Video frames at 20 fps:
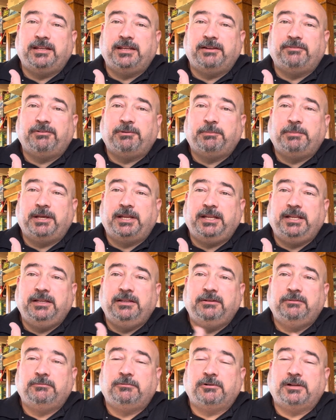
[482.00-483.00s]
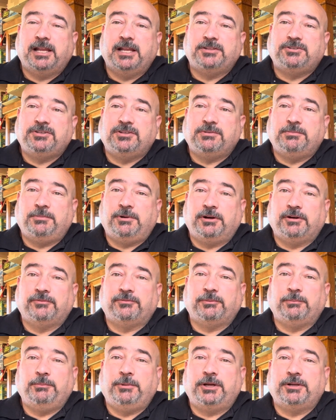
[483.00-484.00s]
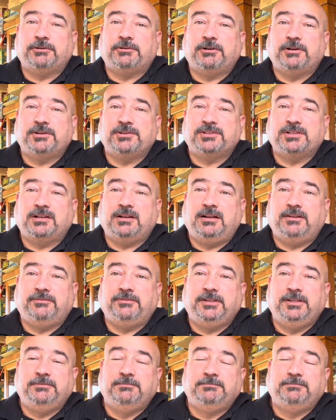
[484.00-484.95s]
everybody. We'll catch you tomorrow for Model Cars and Coffee.